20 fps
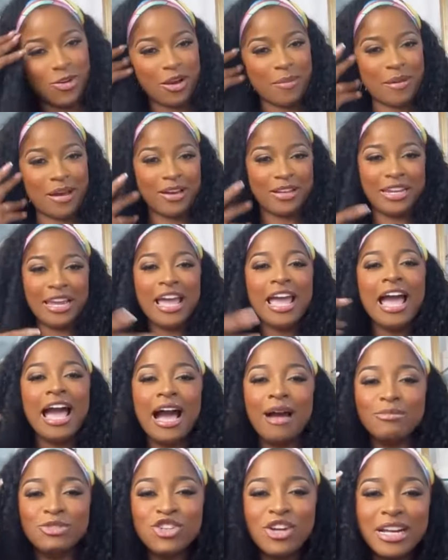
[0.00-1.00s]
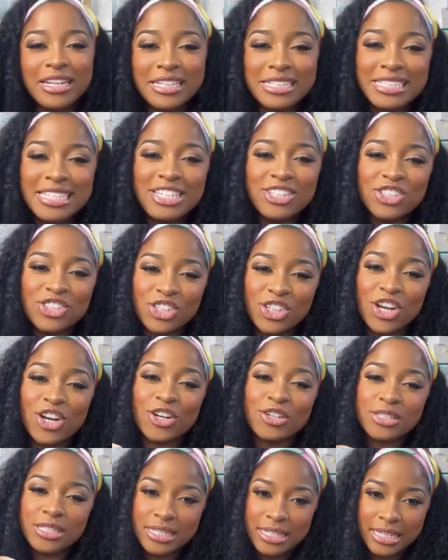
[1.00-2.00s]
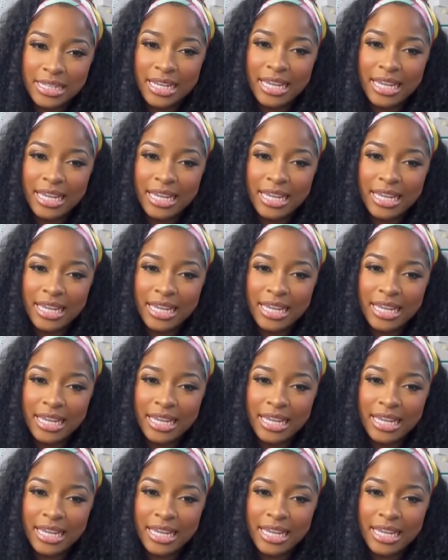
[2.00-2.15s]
talk about it. I'm trying to teach the girls